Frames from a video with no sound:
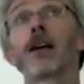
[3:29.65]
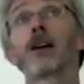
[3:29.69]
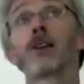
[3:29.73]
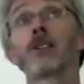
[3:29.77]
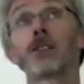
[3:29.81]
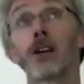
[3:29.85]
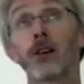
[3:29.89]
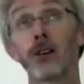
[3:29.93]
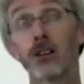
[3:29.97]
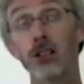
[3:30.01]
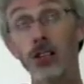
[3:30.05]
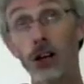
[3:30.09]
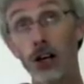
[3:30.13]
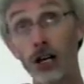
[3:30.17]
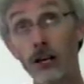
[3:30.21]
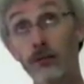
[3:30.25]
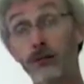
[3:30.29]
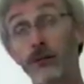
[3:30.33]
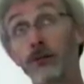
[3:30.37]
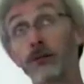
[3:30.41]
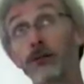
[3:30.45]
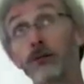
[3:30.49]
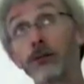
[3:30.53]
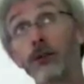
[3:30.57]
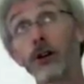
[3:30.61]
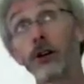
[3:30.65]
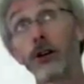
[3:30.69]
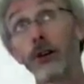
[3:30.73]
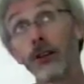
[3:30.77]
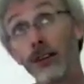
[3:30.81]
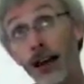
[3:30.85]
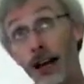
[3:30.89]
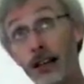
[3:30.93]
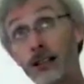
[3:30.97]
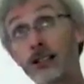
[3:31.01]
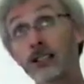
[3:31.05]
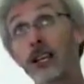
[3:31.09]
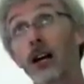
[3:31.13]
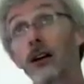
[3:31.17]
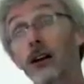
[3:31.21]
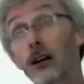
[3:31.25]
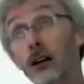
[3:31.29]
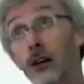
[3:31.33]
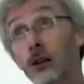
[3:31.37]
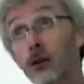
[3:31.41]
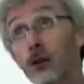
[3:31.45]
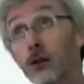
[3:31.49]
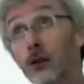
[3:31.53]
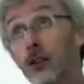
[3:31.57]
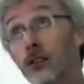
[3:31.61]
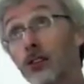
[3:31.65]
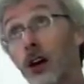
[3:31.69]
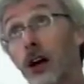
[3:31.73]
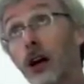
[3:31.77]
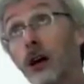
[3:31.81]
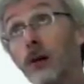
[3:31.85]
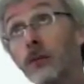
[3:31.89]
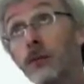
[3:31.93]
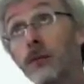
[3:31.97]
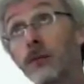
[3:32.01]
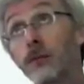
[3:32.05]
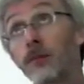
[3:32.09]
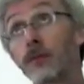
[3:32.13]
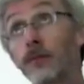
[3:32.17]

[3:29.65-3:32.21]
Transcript: So aside from fruit, that's going on all the time.